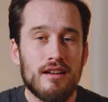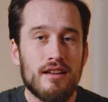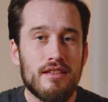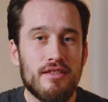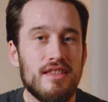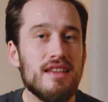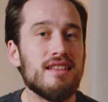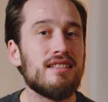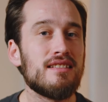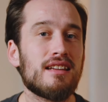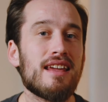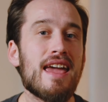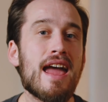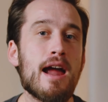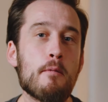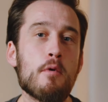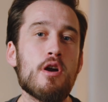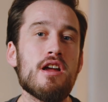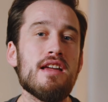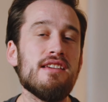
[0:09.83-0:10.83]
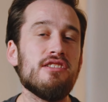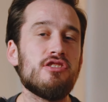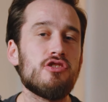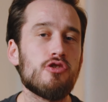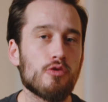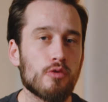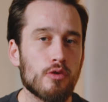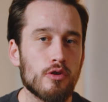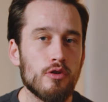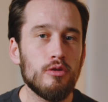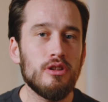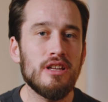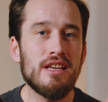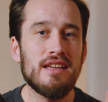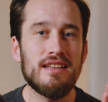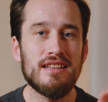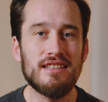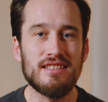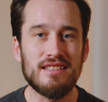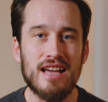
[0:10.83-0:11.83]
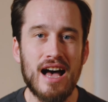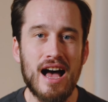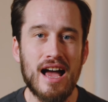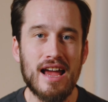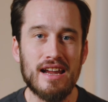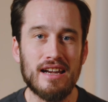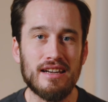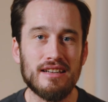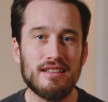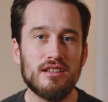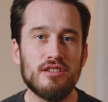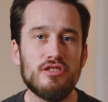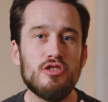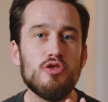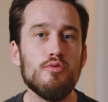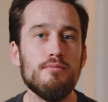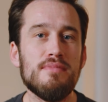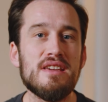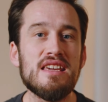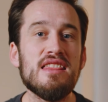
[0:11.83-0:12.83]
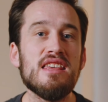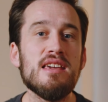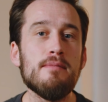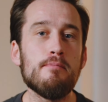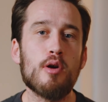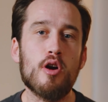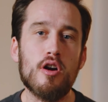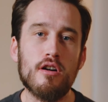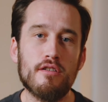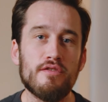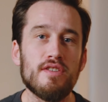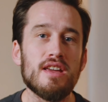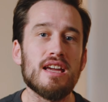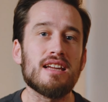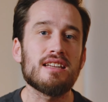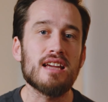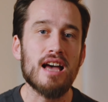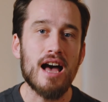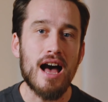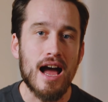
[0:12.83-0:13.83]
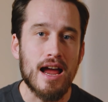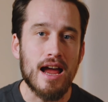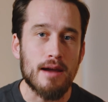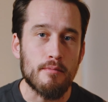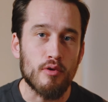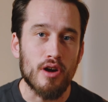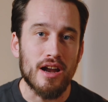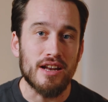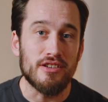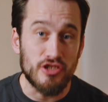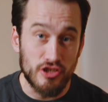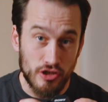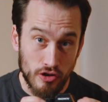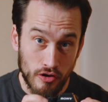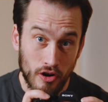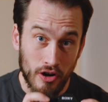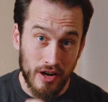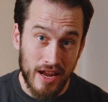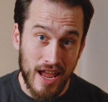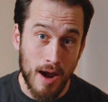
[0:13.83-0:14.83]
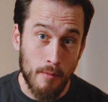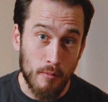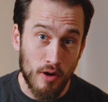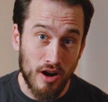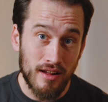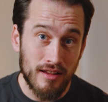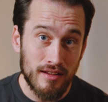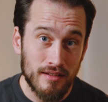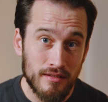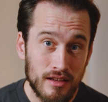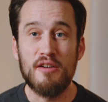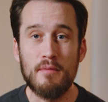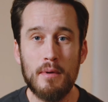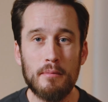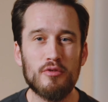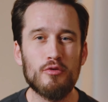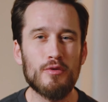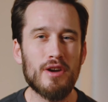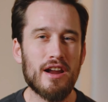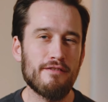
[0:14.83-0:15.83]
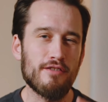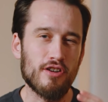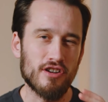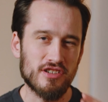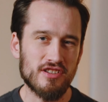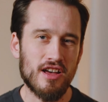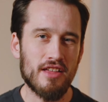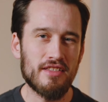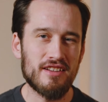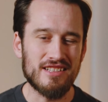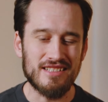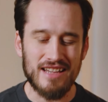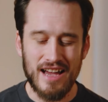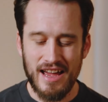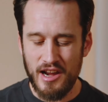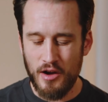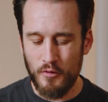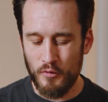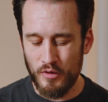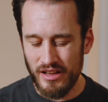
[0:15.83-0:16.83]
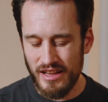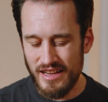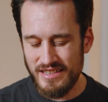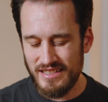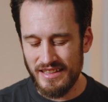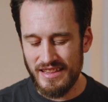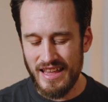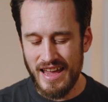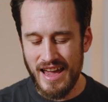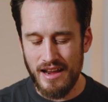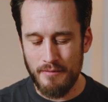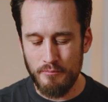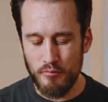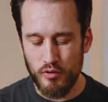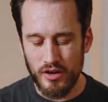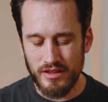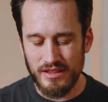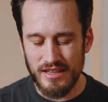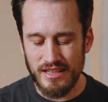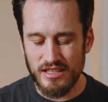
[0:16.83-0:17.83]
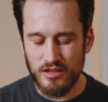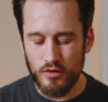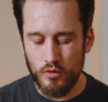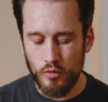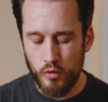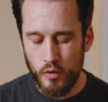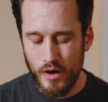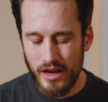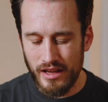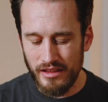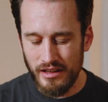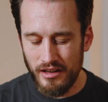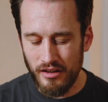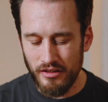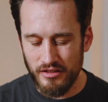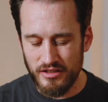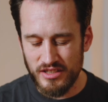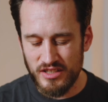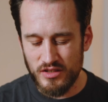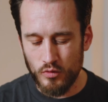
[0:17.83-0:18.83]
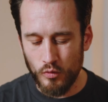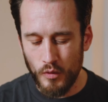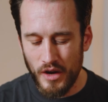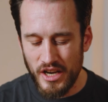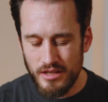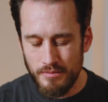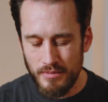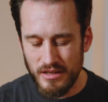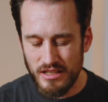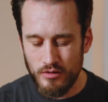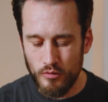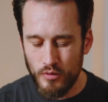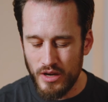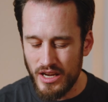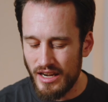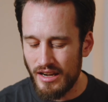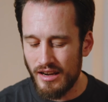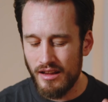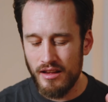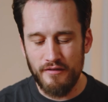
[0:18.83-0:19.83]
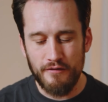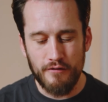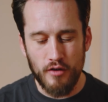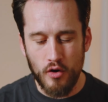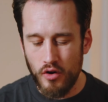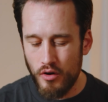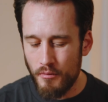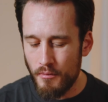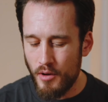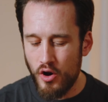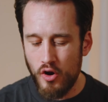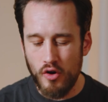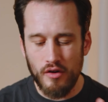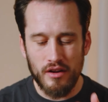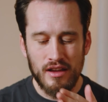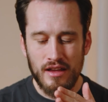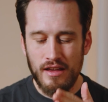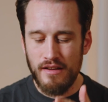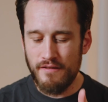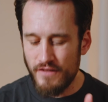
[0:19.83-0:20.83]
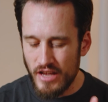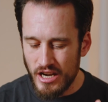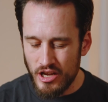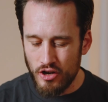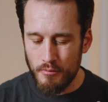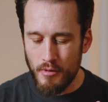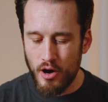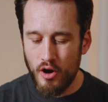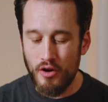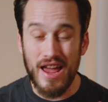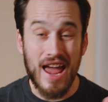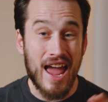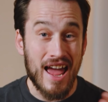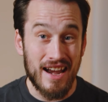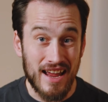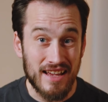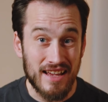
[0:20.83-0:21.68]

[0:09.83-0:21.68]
This camera is truly designed to be the perfect hybrid shooter camera. I remember when I first saw the design and realized that they had put this quick little switch between photo mode, video mode, and